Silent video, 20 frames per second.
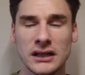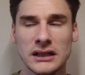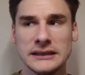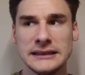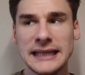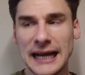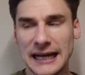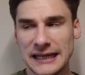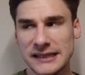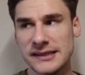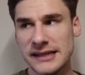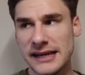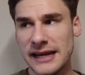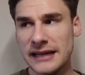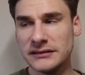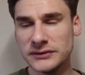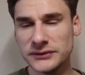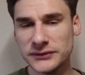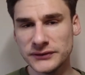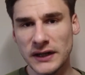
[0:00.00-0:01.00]
Yes,
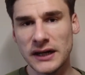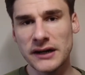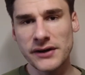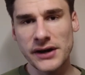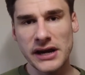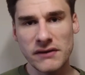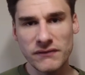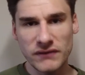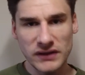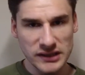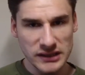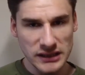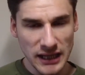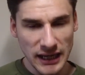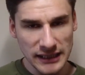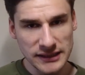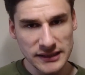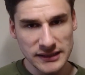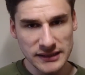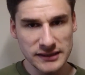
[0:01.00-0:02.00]
in theory, this
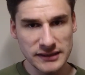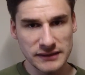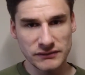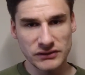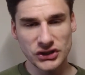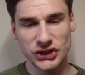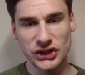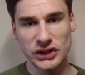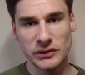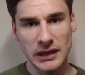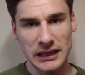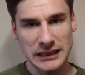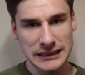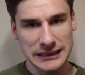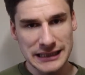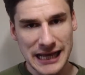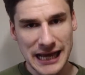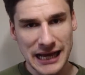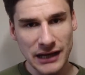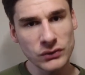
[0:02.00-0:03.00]
licensing regime
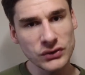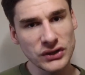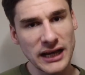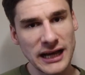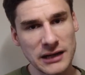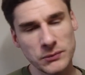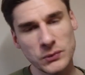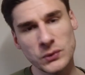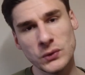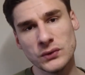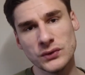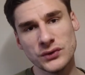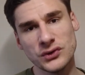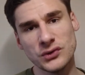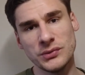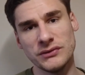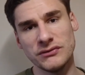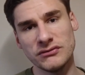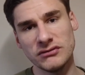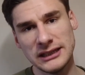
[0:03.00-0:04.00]
allows animals
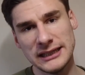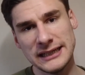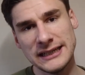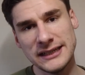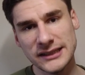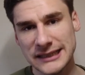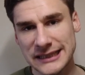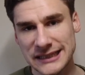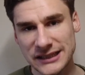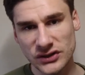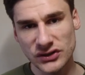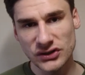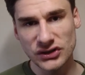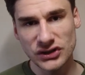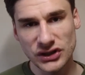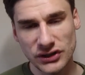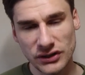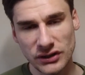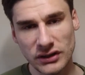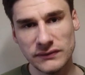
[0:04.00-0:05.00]
to be released into
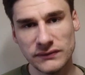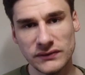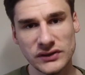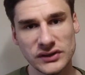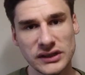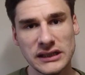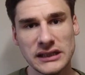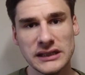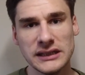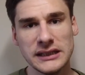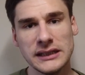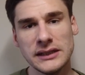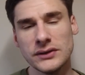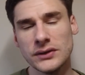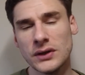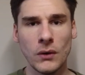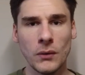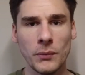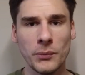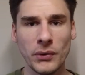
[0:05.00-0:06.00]
secured facilities.
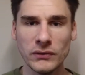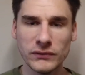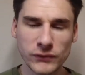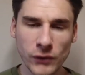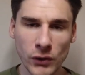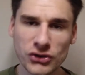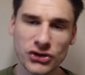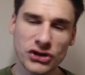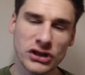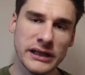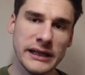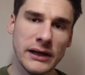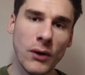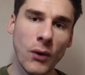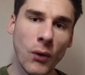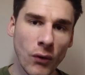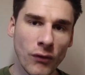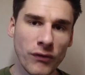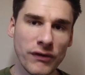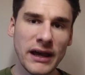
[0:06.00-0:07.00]
But unfortunately,
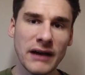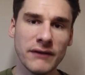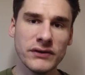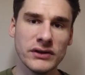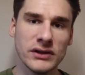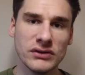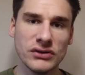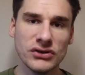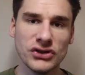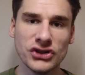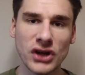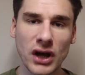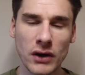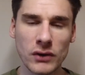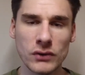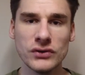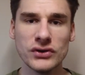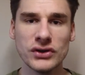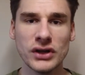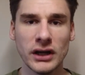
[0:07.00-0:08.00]
all the evidence
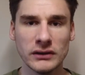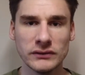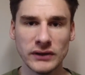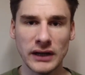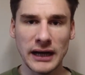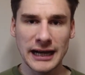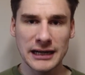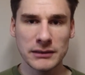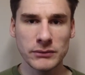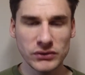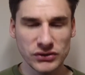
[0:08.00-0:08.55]
shows that animal